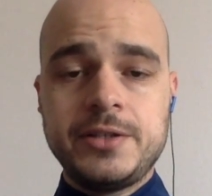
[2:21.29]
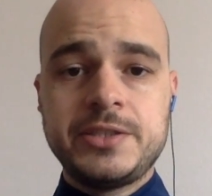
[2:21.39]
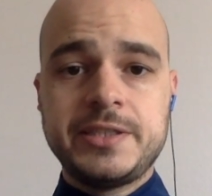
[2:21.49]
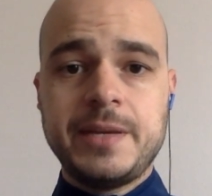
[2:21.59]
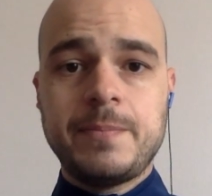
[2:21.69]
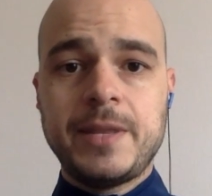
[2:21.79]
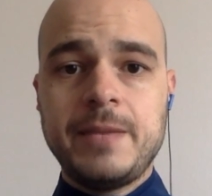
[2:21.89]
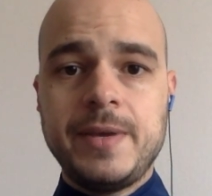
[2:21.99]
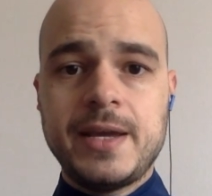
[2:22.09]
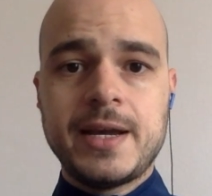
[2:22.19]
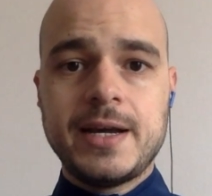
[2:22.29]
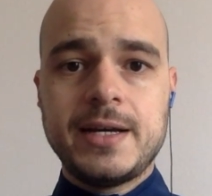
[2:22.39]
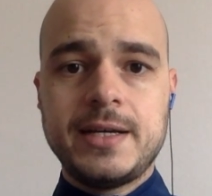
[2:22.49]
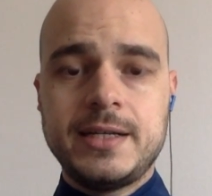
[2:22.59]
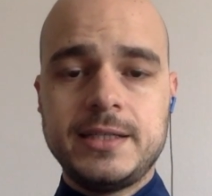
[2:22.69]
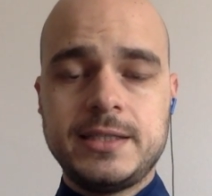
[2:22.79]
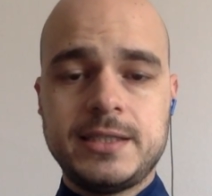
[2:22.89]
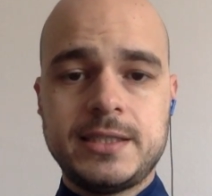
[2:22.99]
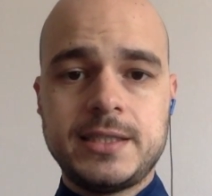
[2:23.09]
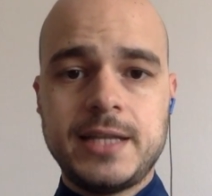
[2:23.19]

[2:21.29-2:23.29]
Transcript: simply because